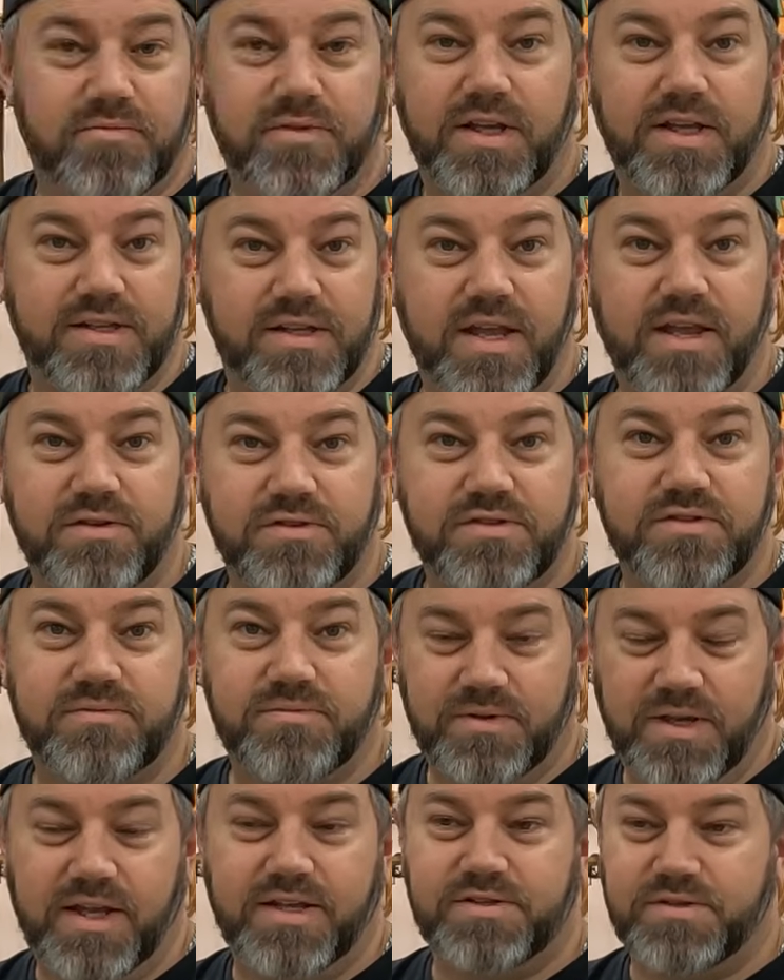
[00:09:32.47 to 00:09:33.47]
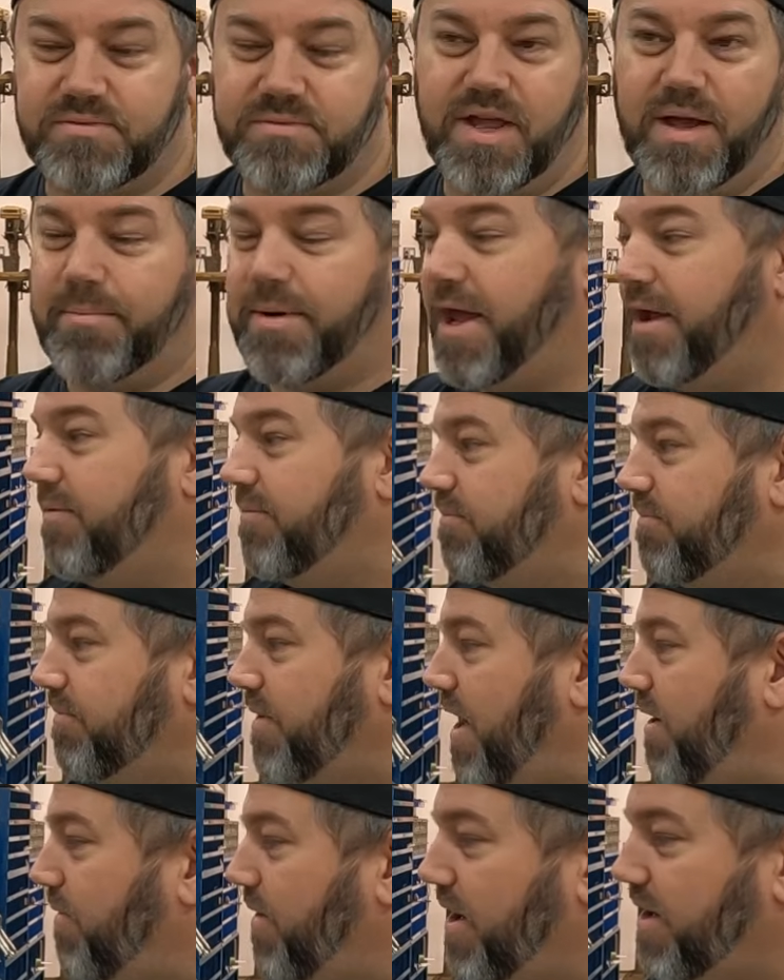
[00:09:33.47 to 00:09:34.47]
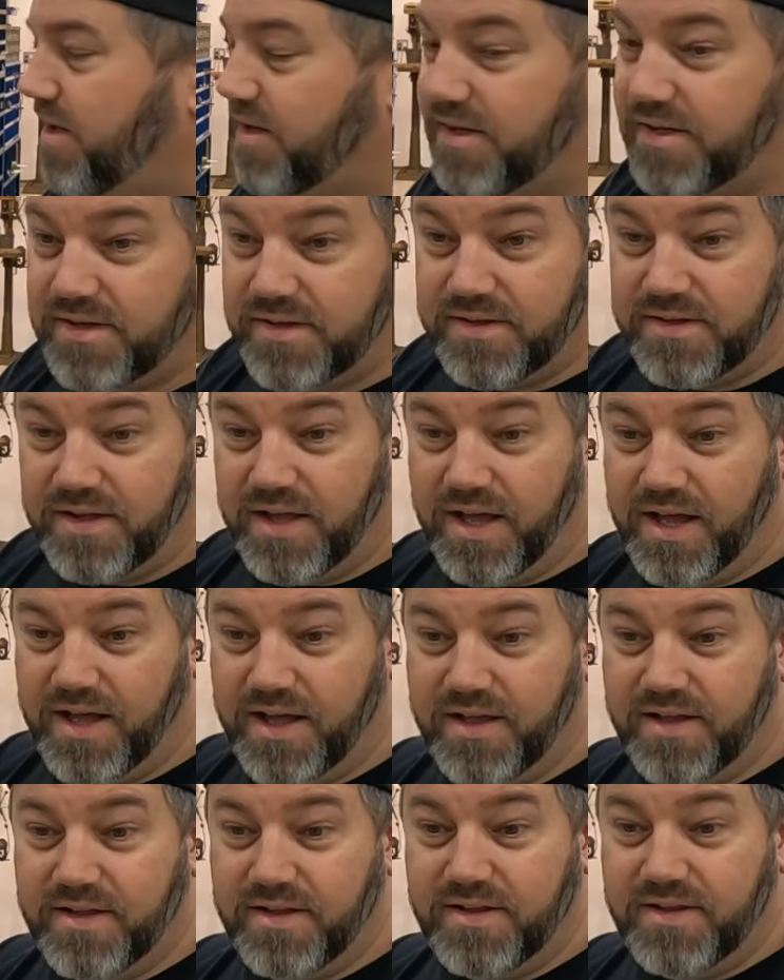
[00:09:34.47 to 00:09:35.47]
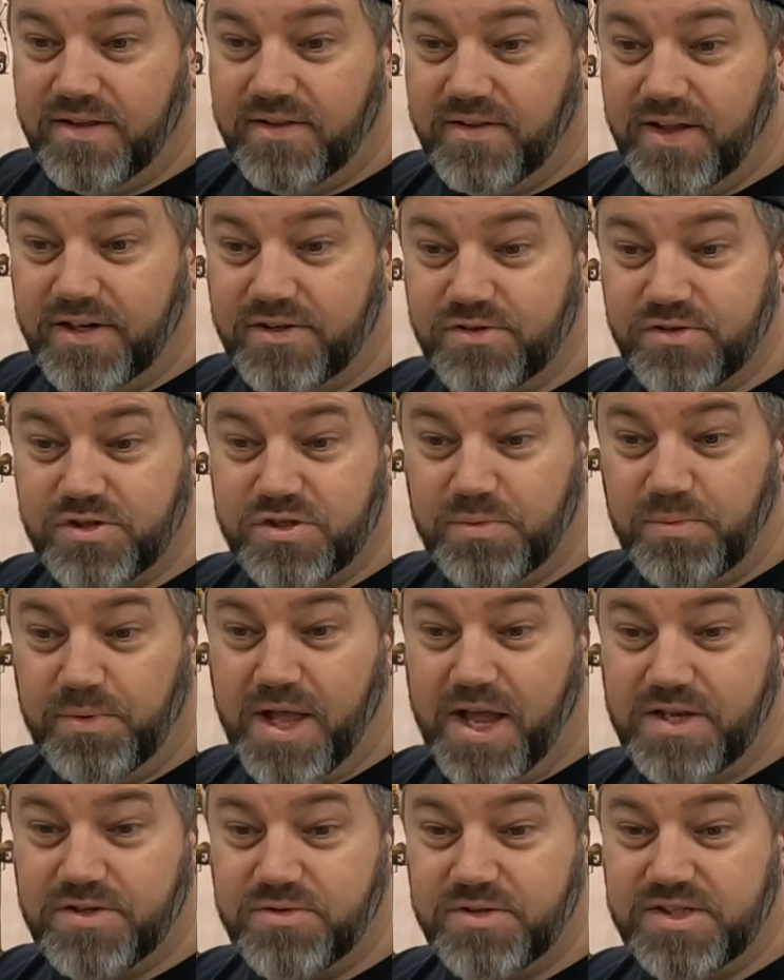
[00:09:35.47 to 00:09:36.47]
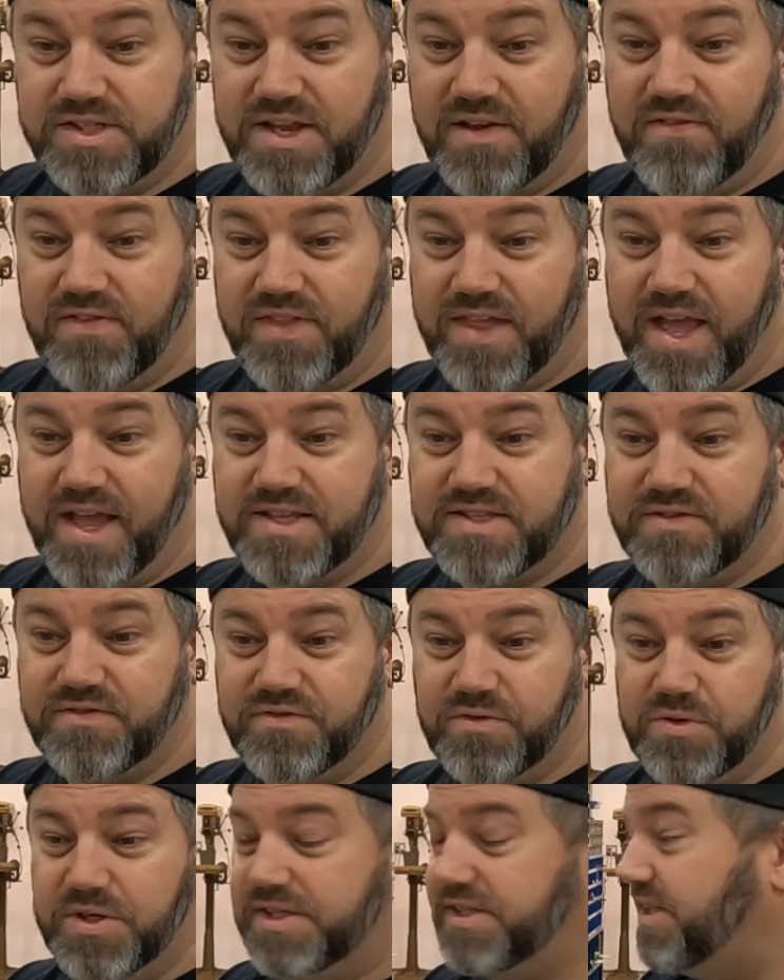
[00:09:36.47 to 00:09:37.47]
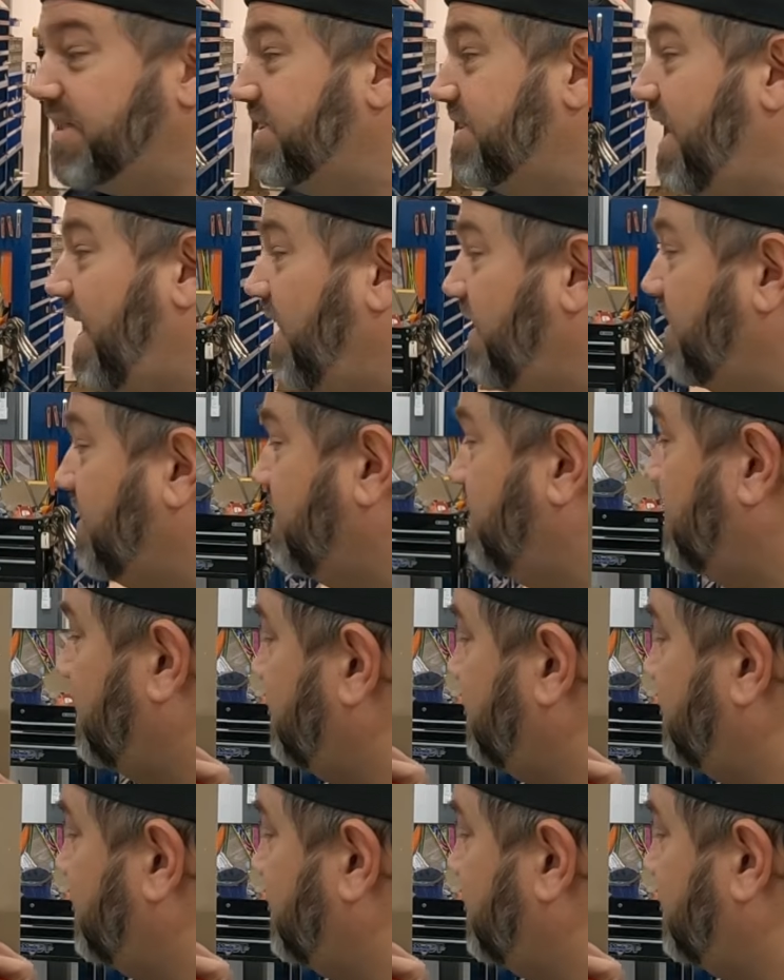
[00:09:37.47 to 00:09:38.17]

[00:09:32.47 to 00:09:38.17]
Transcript: It's not bad. Anyway, electrical supplies were $7,046.